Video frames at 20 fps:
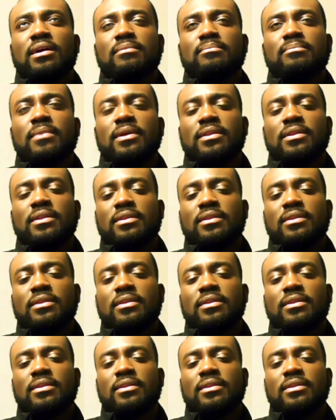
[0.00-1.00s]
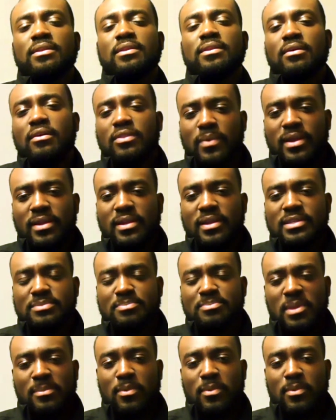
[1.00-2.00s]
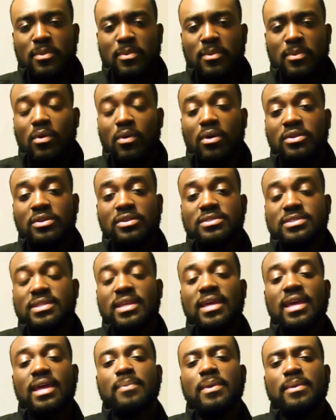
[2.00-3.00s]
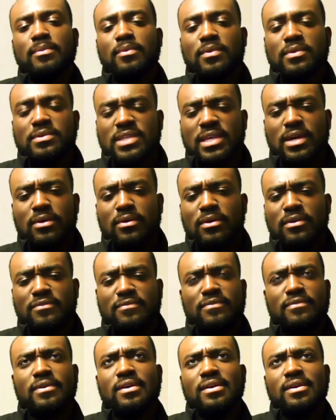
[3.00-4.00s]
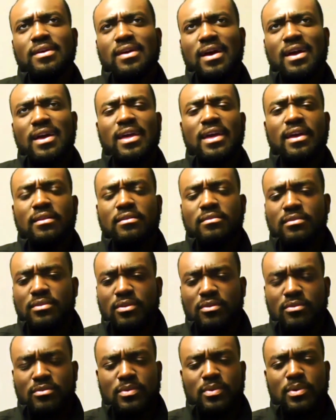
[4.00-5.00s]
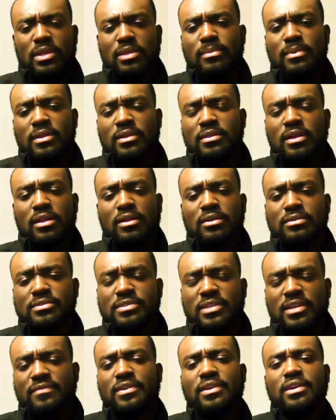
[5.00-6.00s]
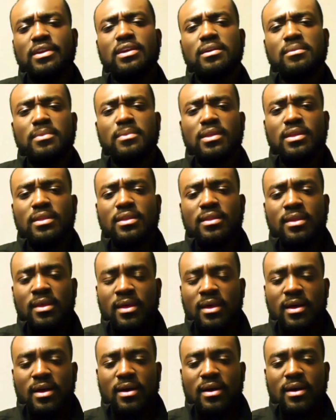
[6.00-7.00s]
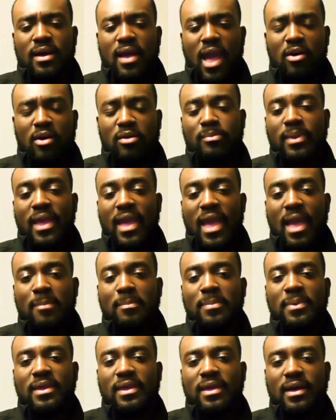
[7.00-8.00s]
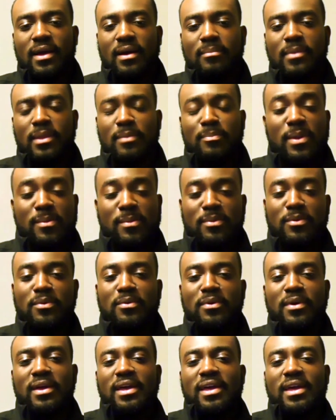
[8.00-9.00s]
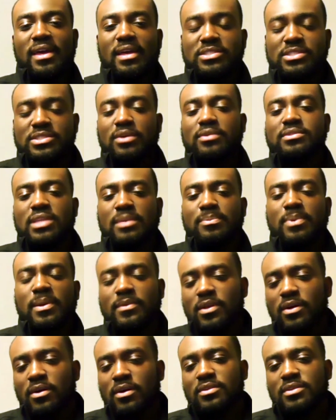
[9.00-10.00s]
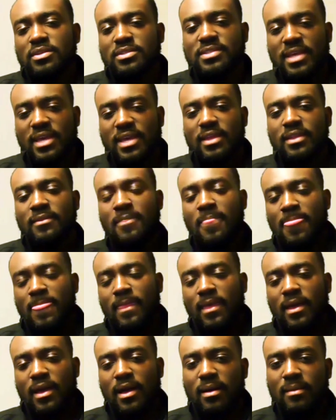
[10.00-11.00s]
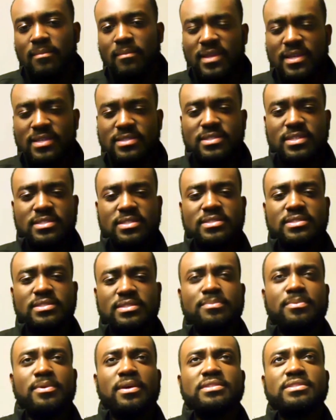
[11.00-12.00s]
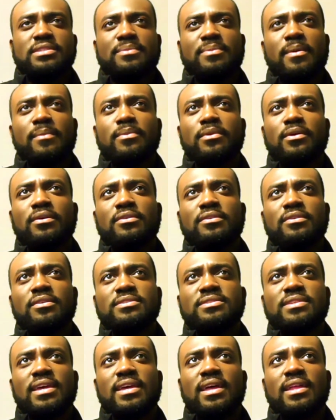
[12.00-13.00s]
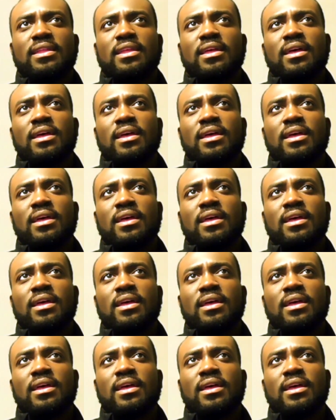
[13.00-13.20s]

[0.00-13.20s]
mental health awareness, and people won't understand. People will say, "Oh, if I had $20 million every year coming in, I would be happy." And it shows that people don't understand things such as depression. People don't understand